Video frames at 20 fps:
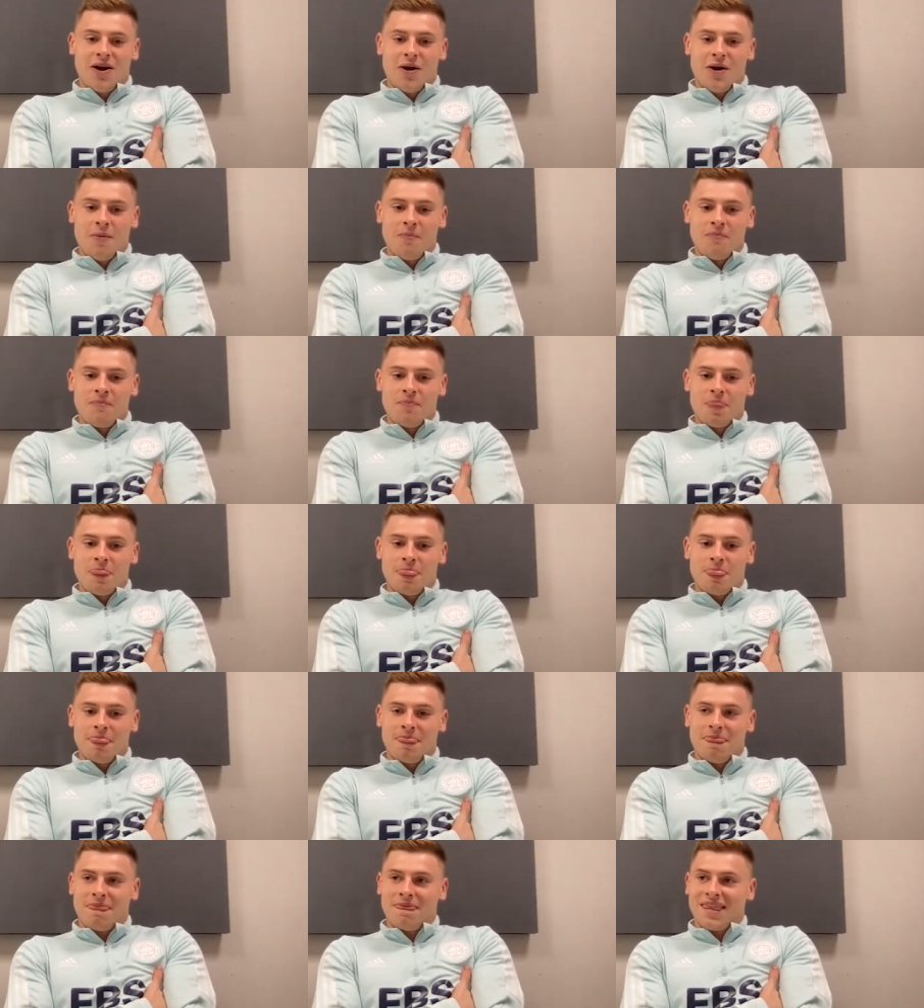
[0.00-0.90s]

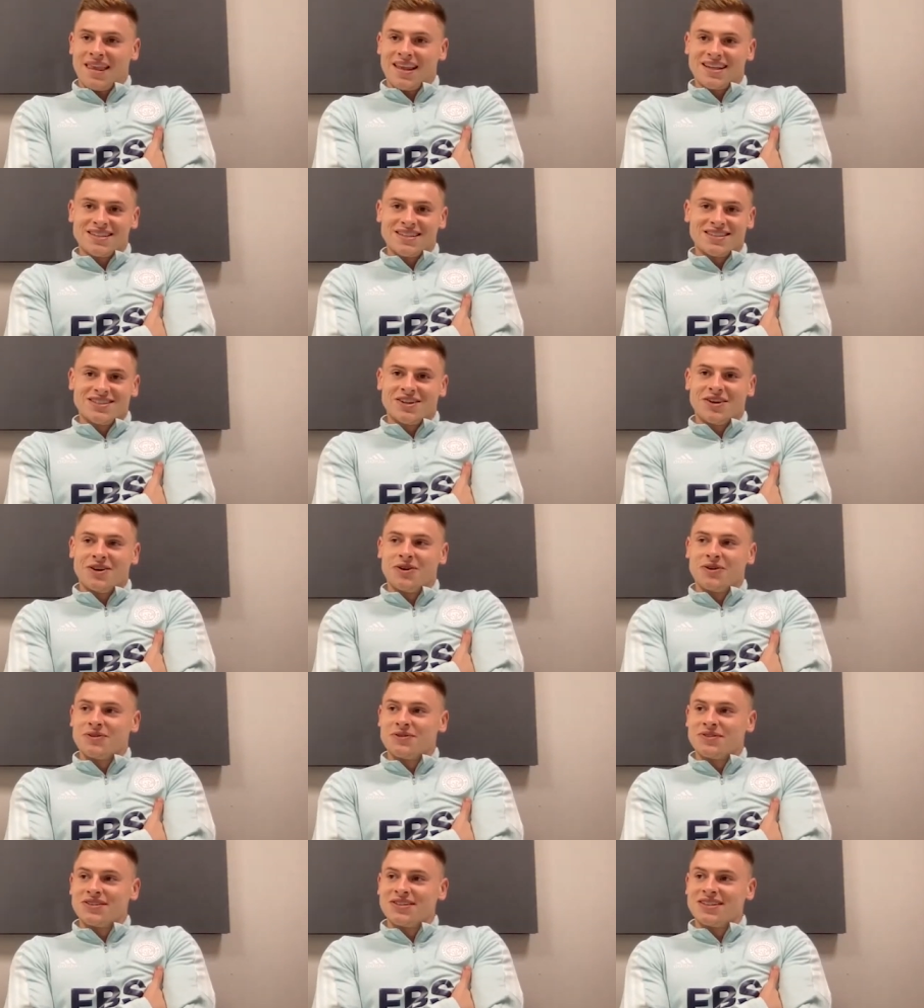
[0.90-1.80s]
um,
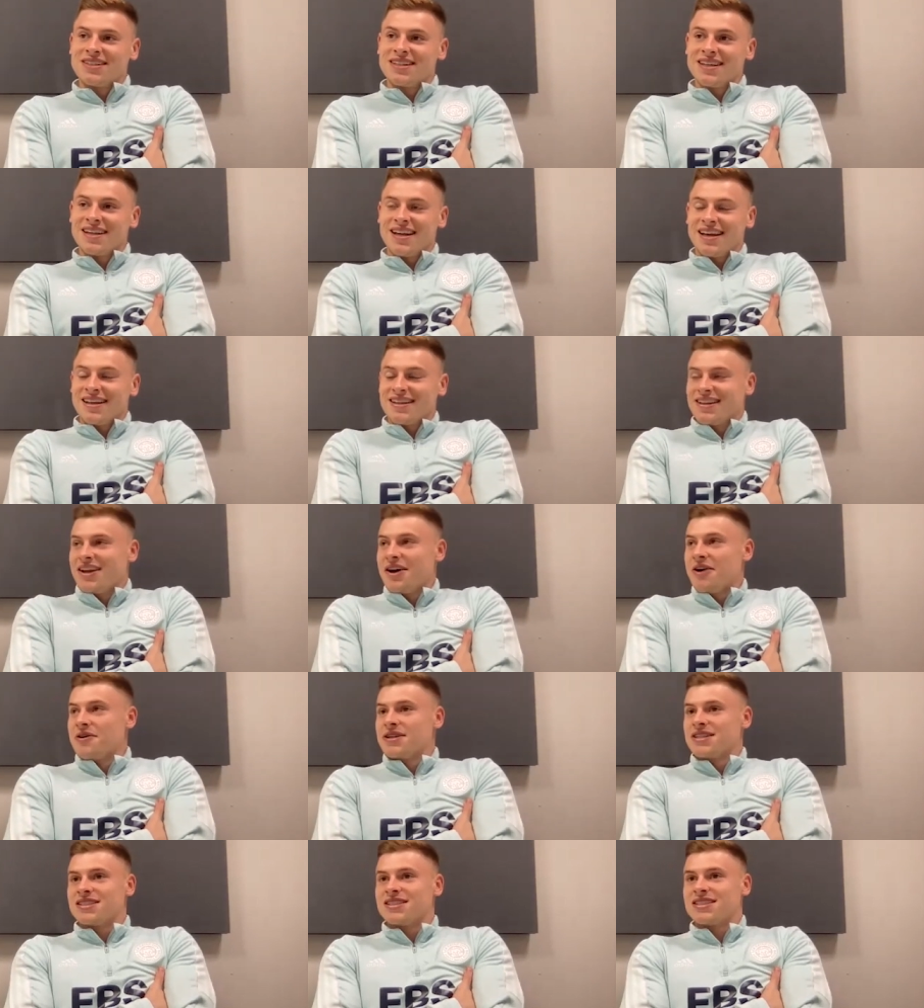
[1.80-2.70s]
so
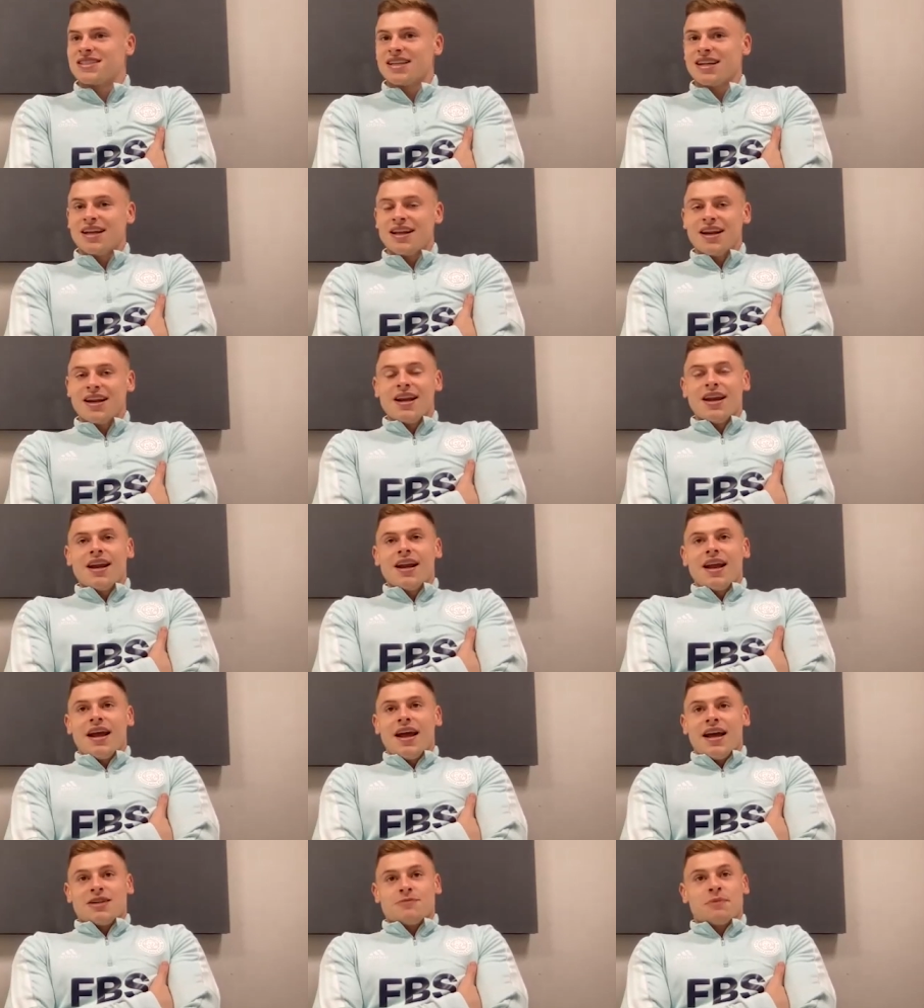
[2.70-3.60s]
no, it's
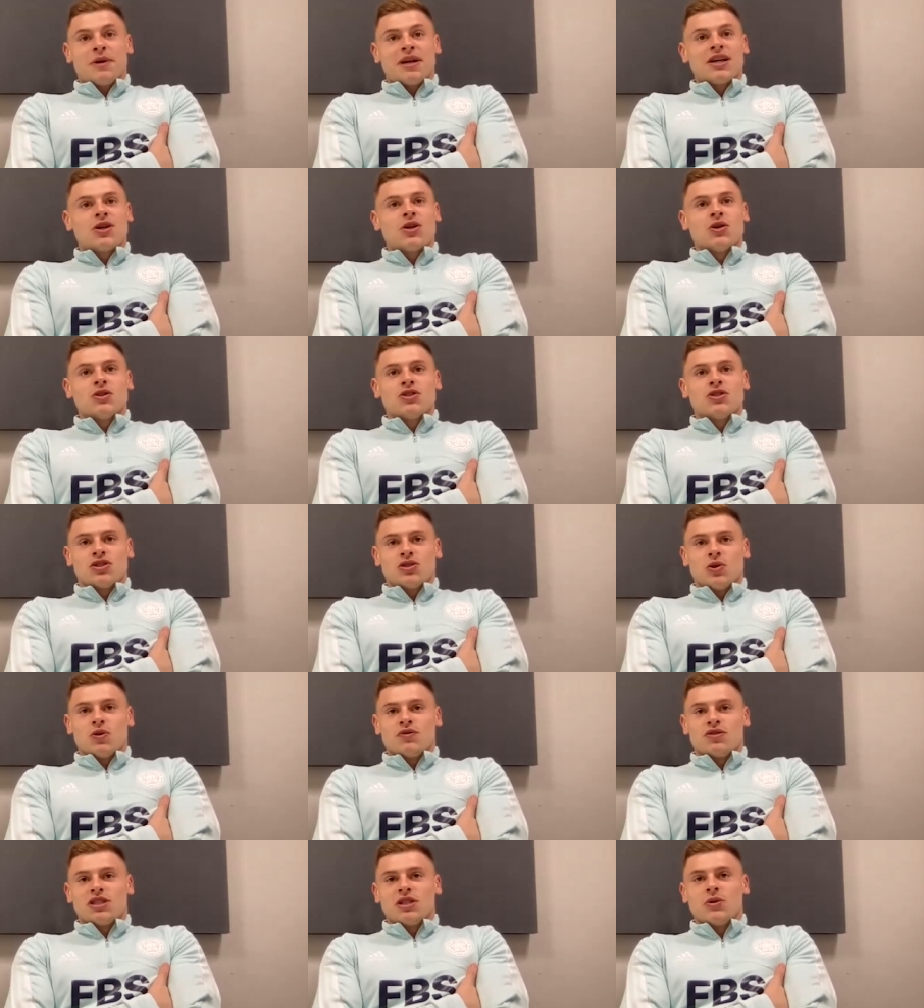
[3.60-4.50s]
it's been good to
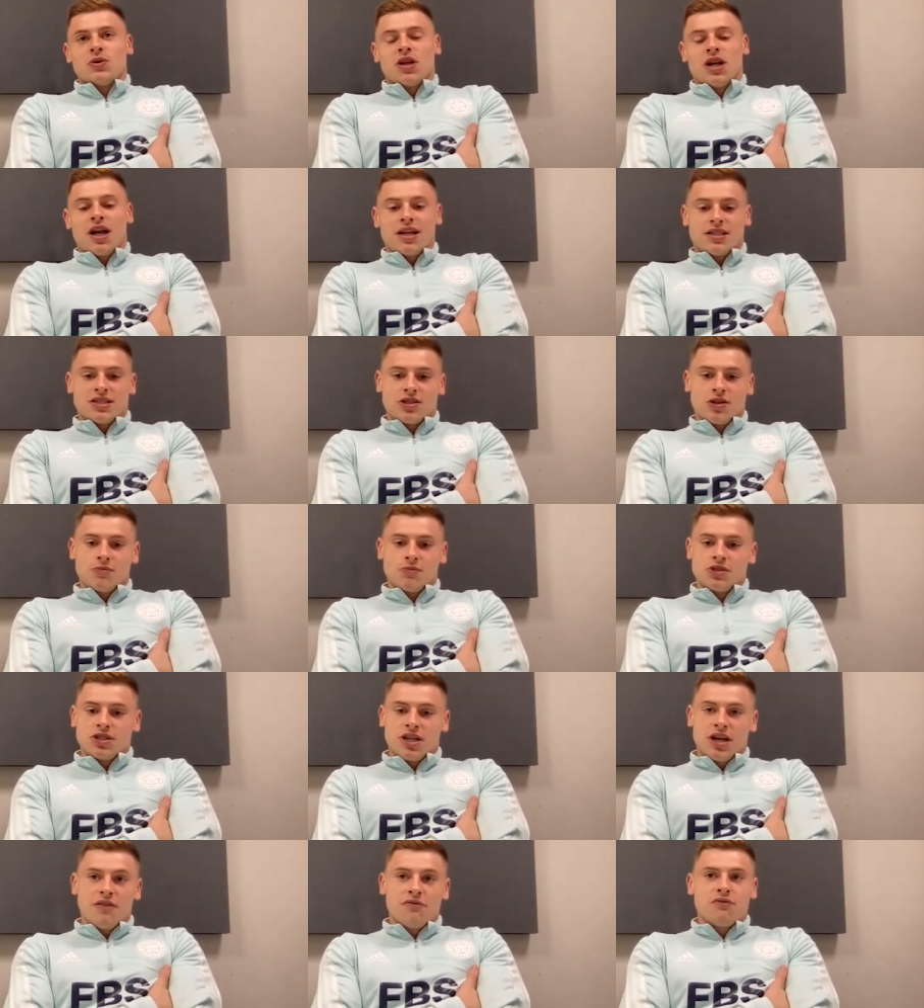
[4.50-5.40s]
sort of see all the lads
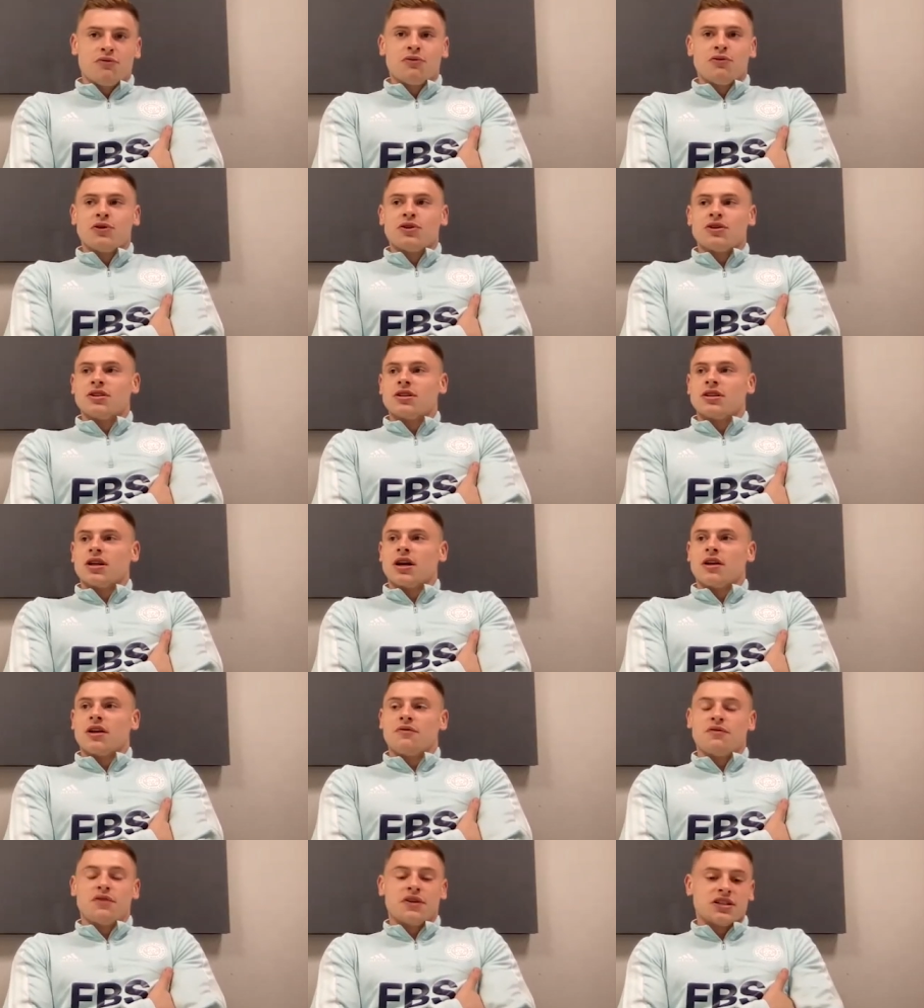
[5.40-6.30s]
come together
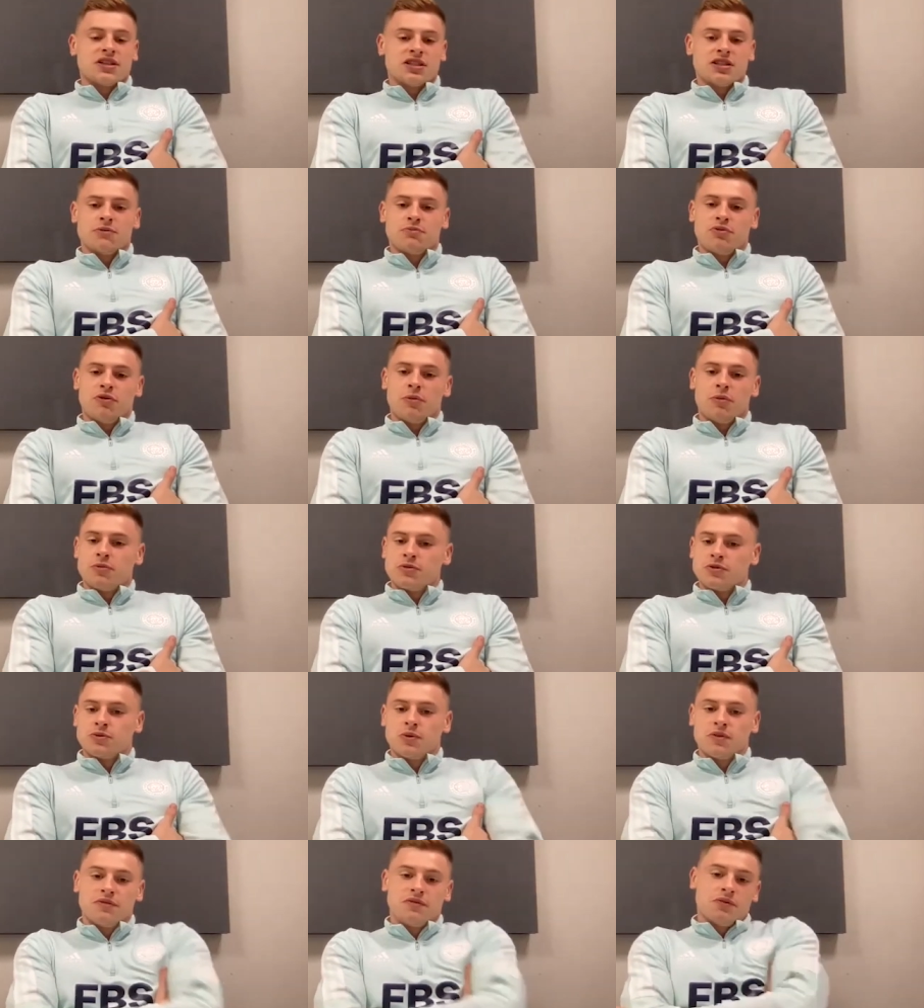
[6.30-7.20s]
and and fixing the
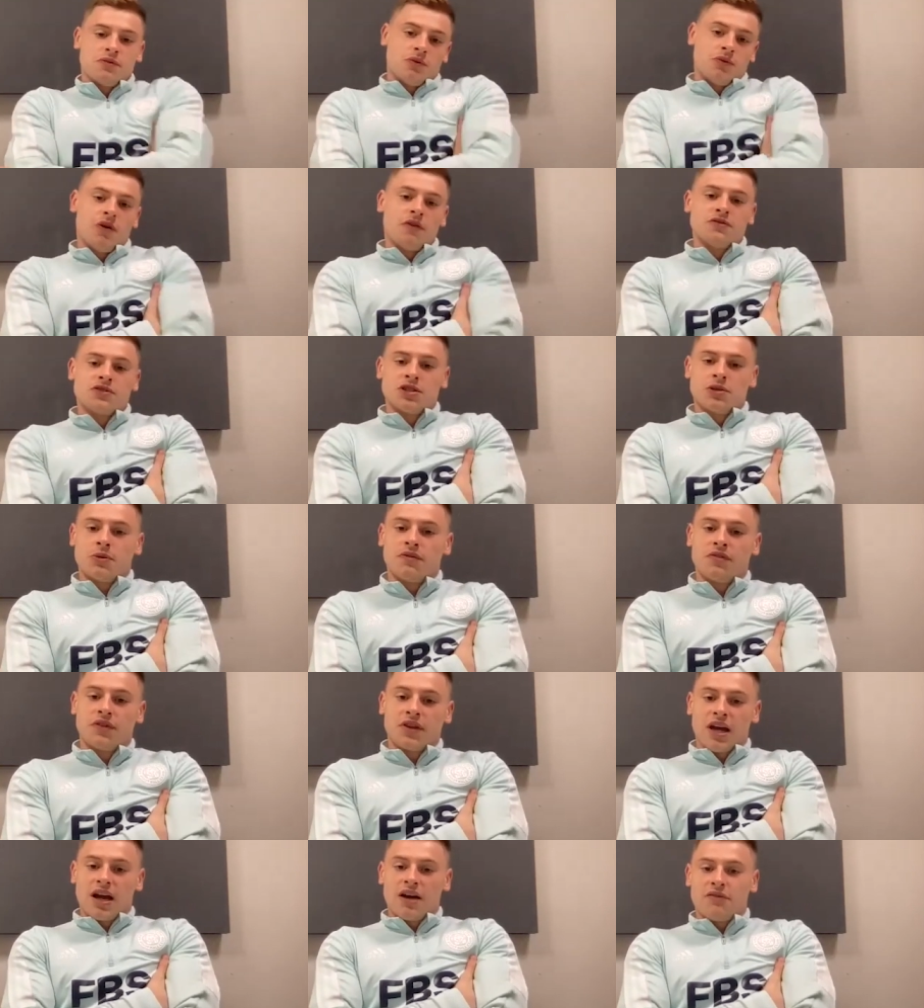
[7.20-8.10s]
problems with obviously
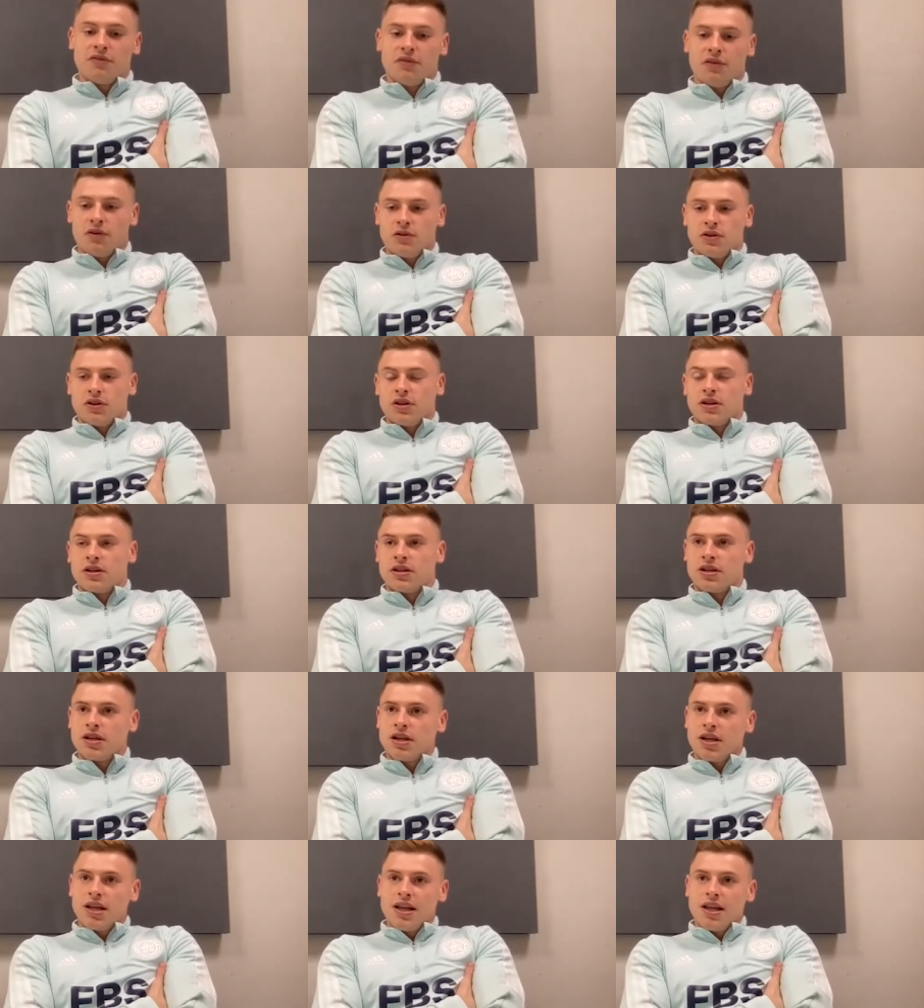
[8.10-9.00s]
with the gaffer
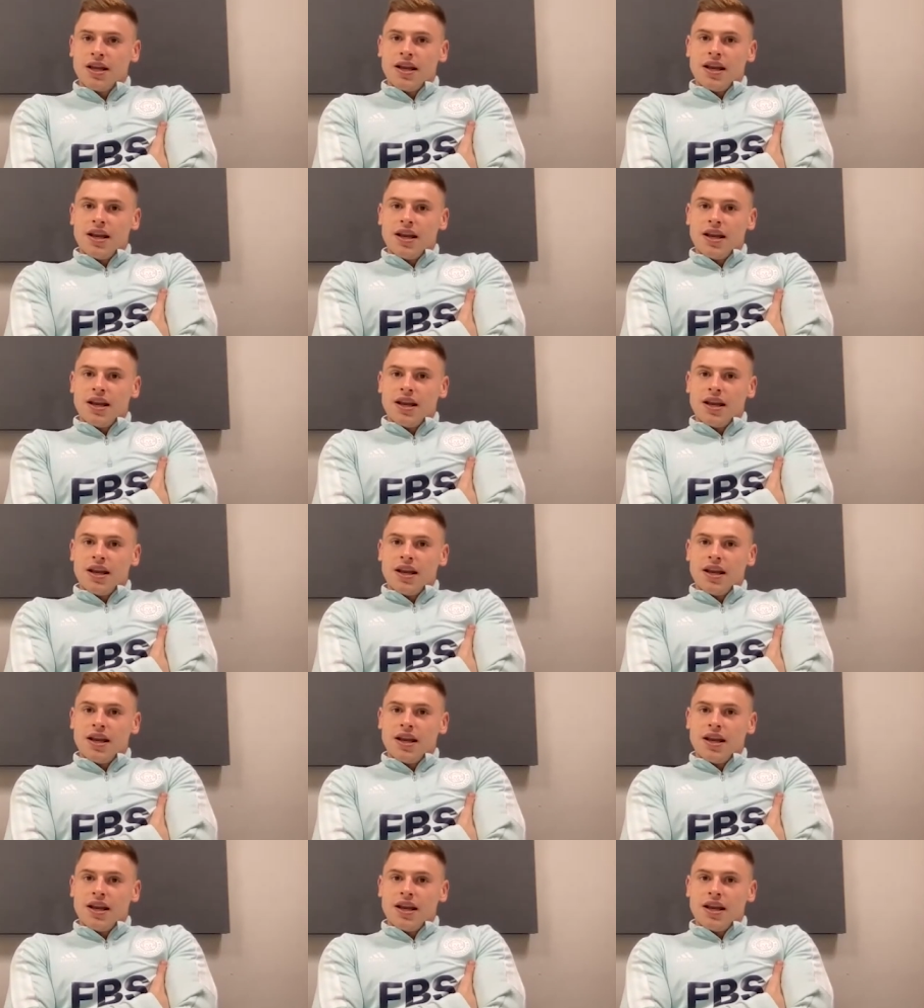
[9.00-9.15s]
and